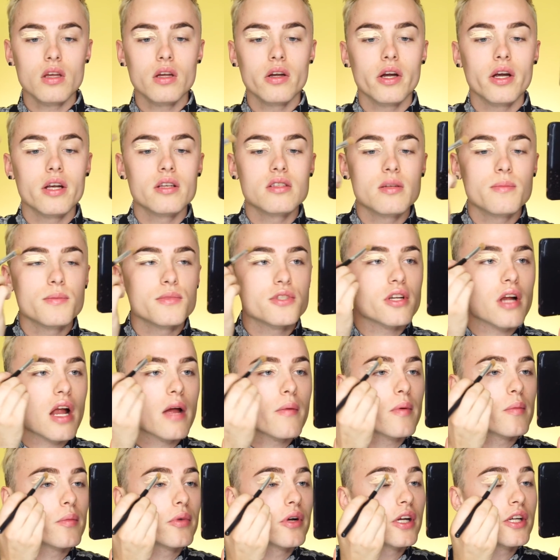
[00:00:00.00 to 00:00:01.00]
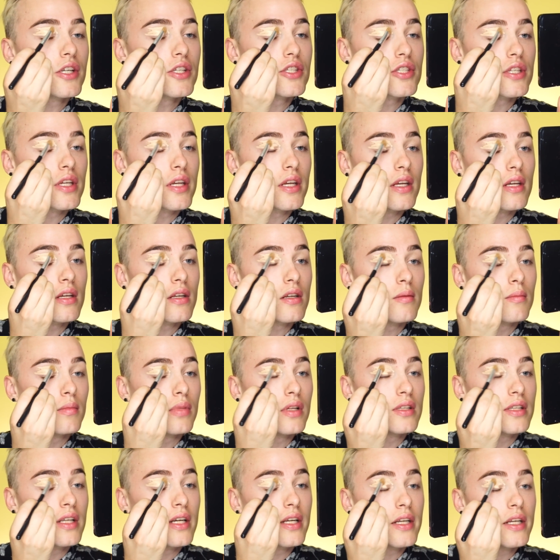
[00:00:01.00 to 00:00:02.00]
Alright, so I'm just gonna grab a brush and
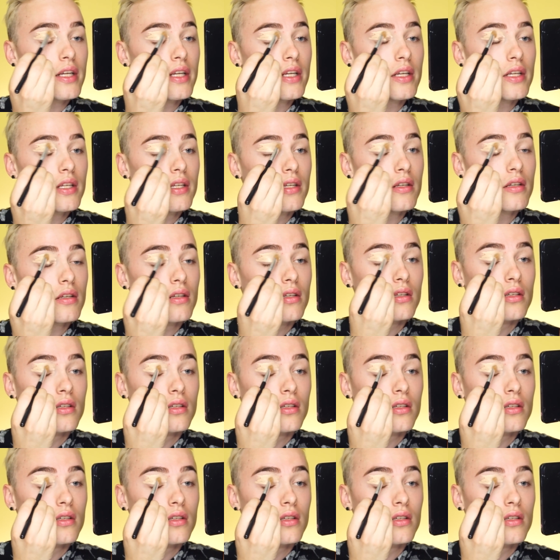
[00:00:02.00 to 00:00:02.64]
blend that in.